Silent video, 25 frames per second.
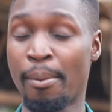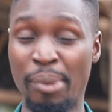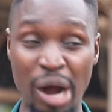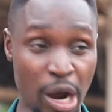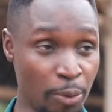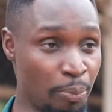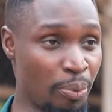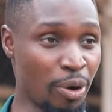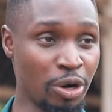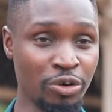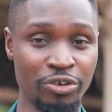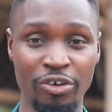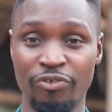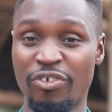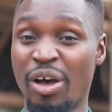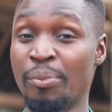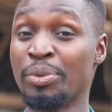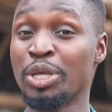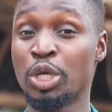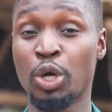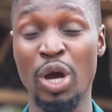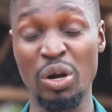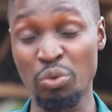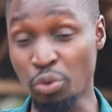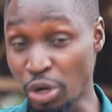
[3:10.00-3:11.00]
about poultry
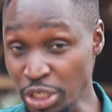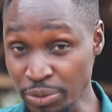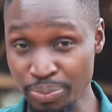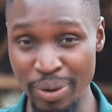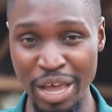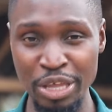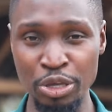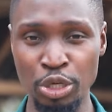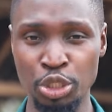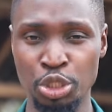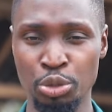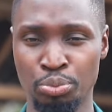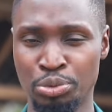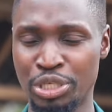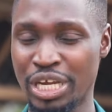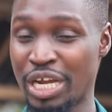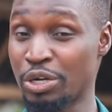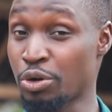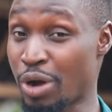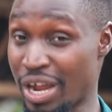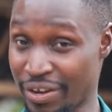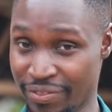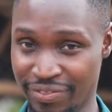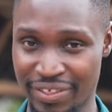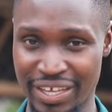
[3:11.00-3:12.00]
farming. You can watch my YouTube
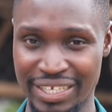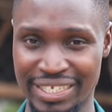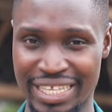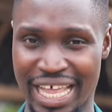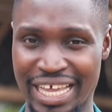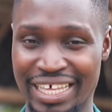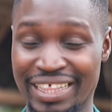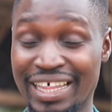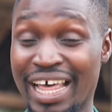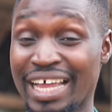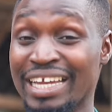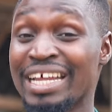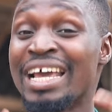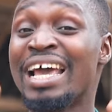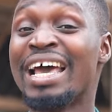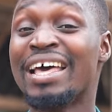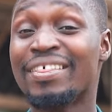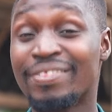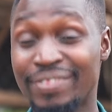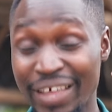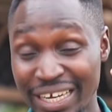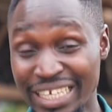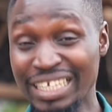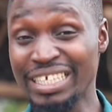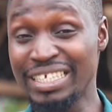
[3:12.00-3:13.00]
channel and things like that.
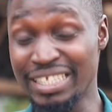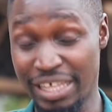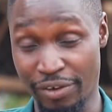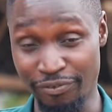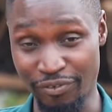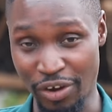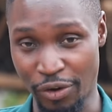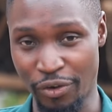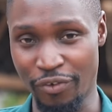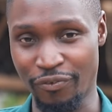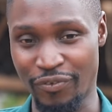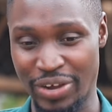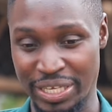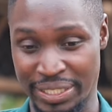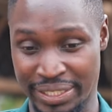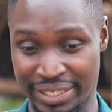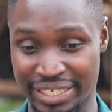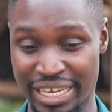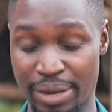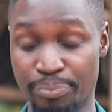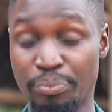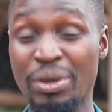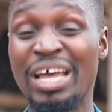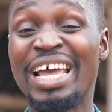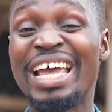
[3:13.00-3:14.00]
That is the very first
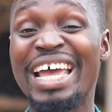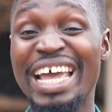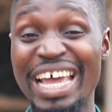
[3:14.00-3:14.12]
step.